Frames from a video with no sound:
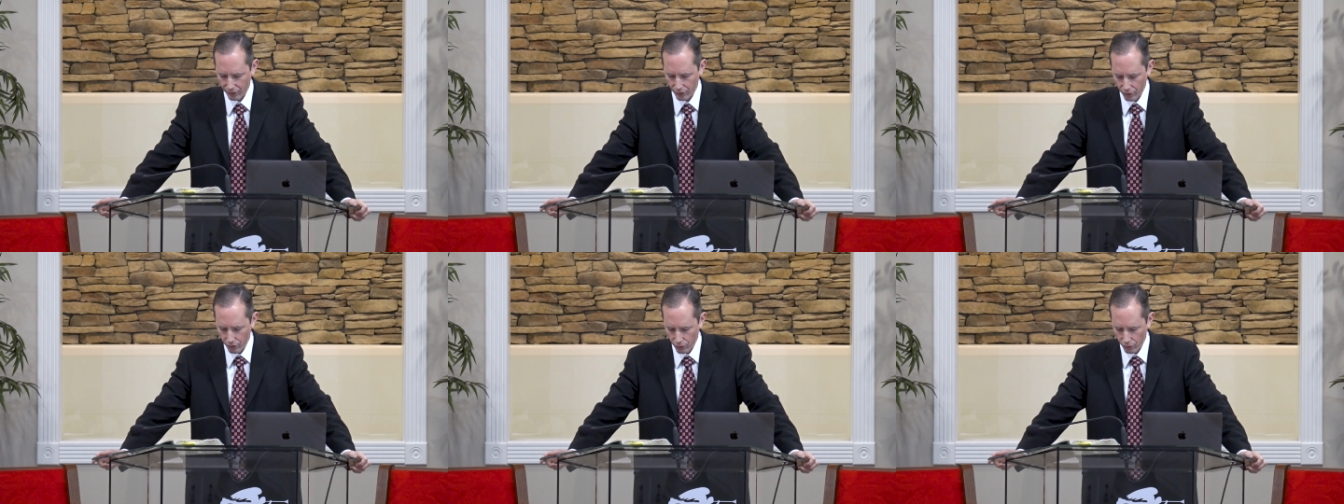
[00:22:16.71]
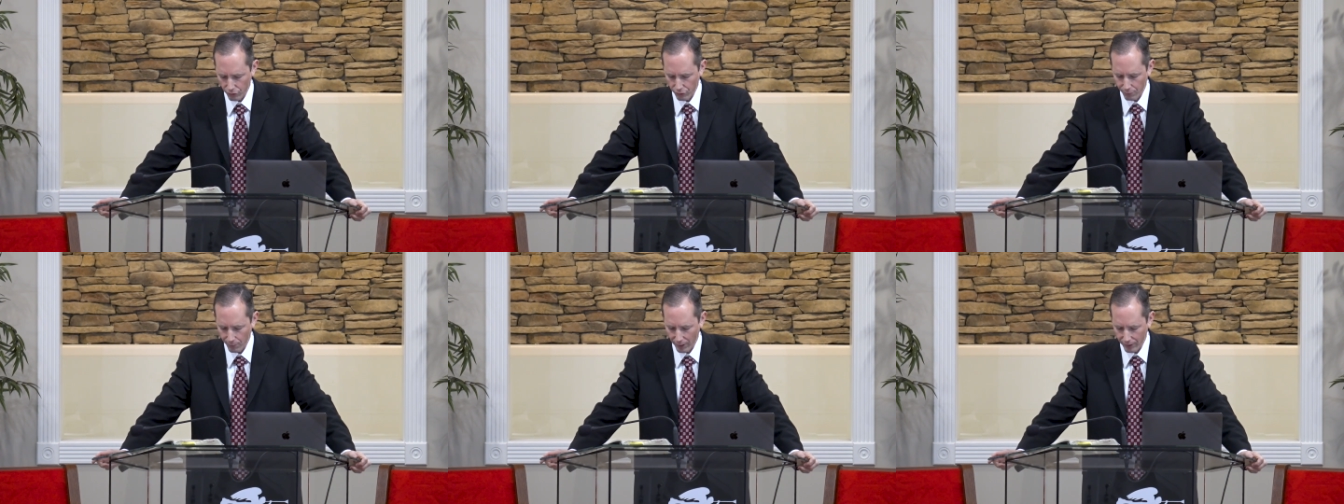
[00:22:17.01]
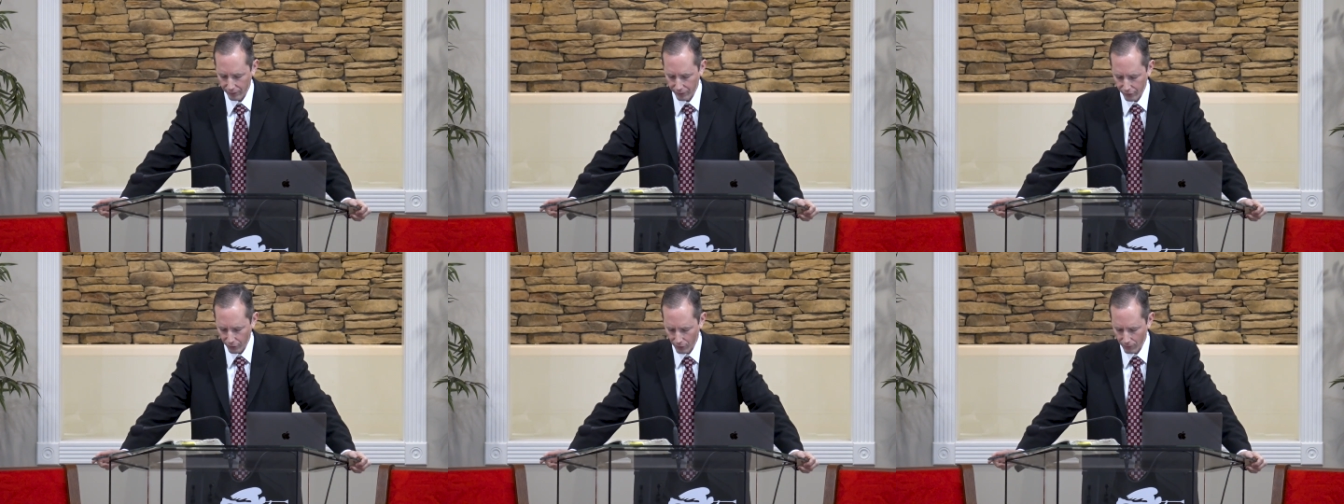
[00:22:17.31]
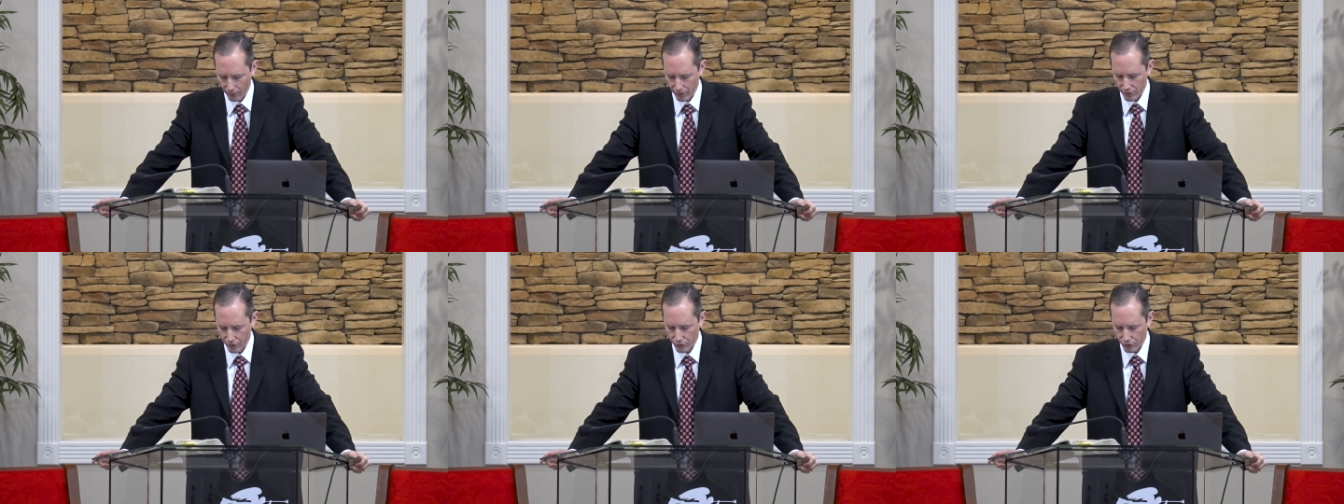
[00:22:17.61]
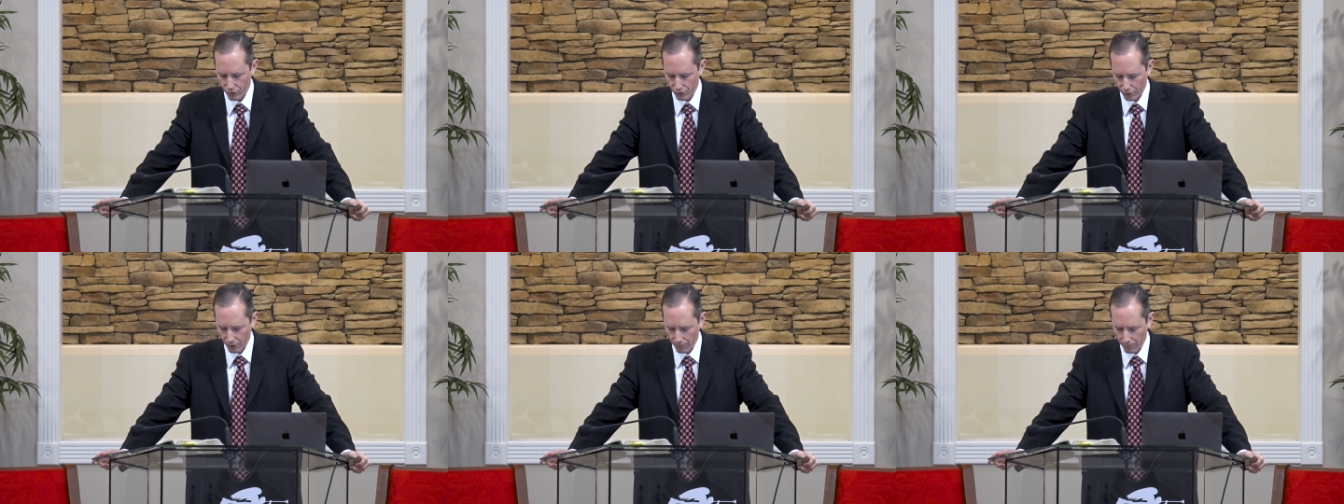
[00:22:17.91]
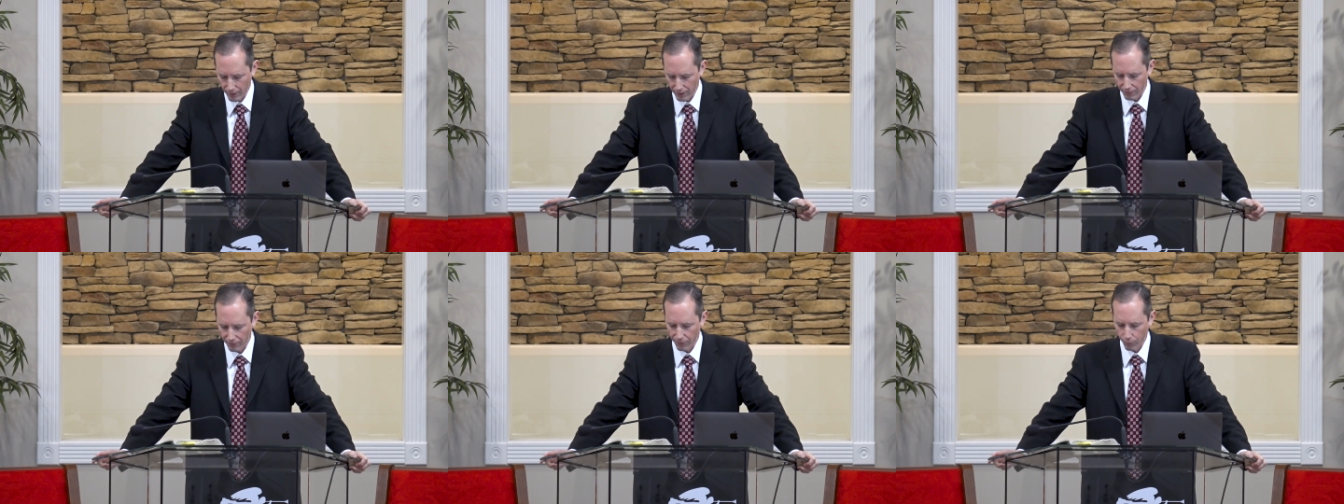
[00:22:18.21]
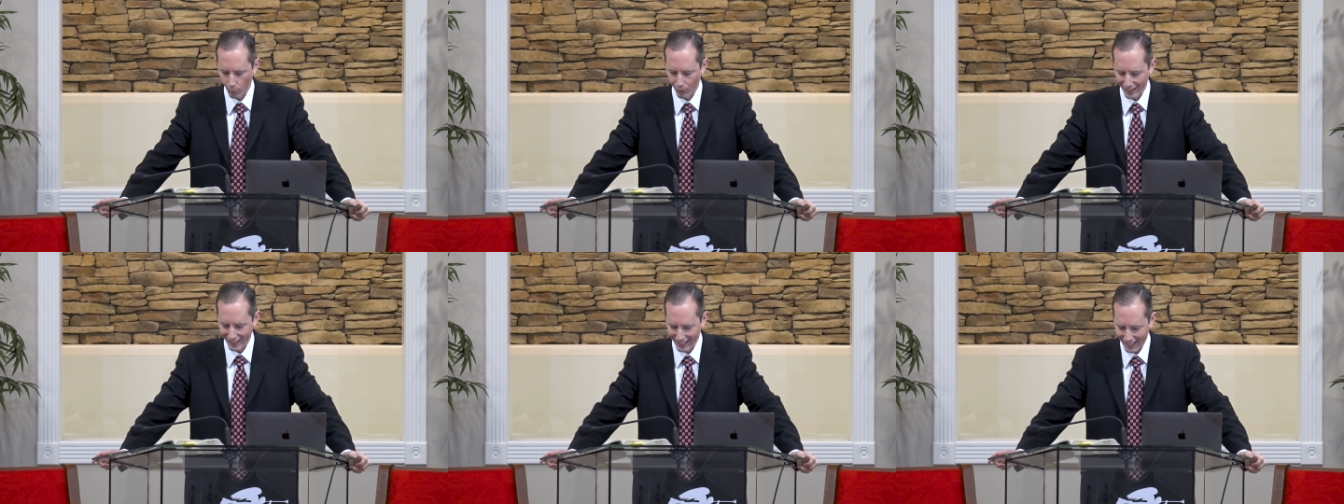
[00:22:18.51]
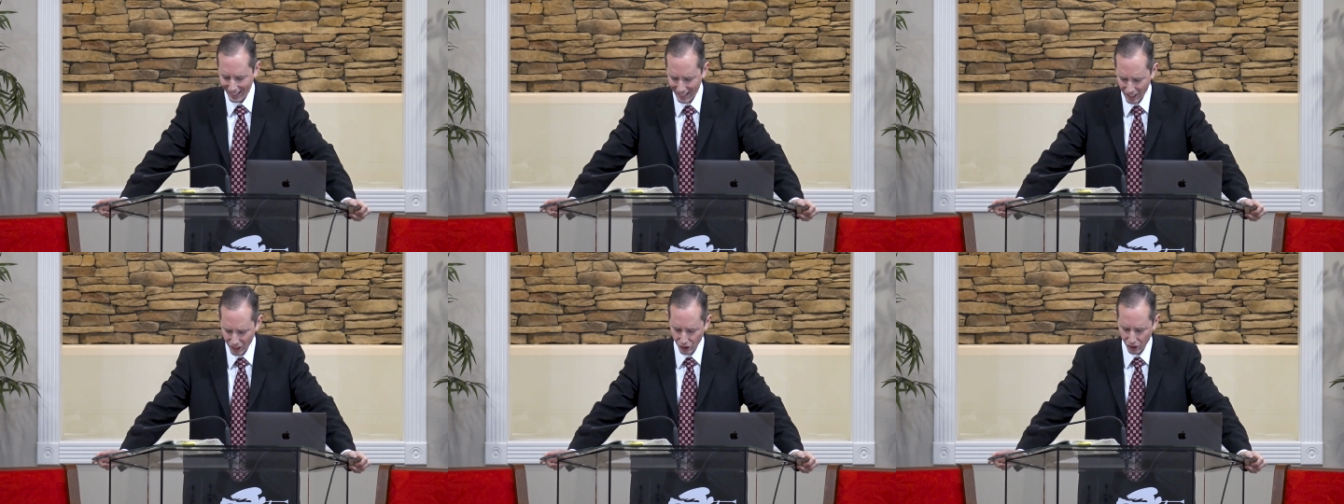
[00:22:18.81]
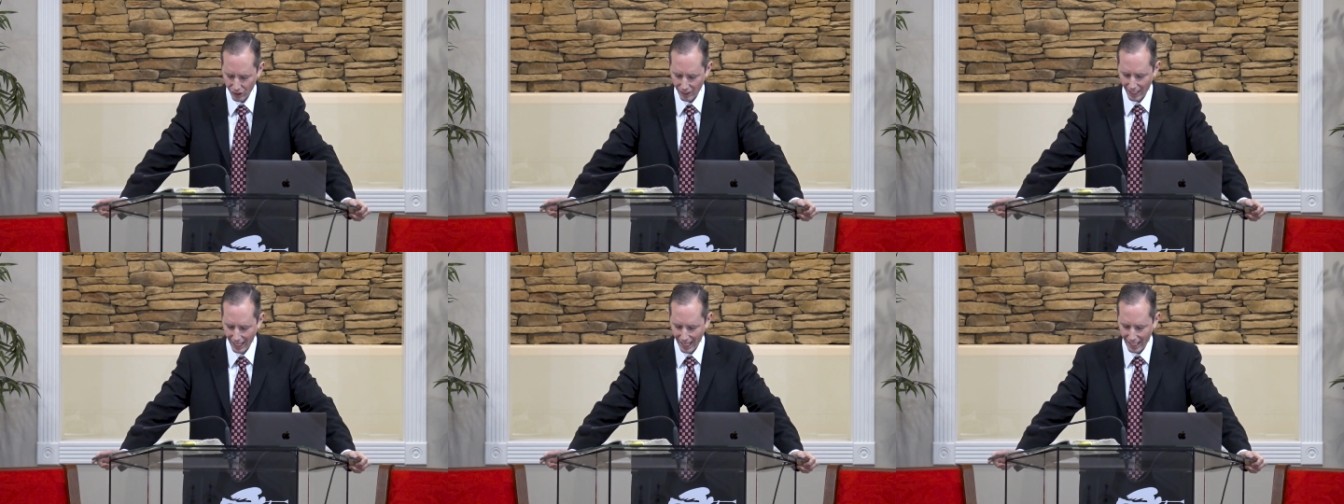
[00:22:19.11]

seduce my servants to commit fornication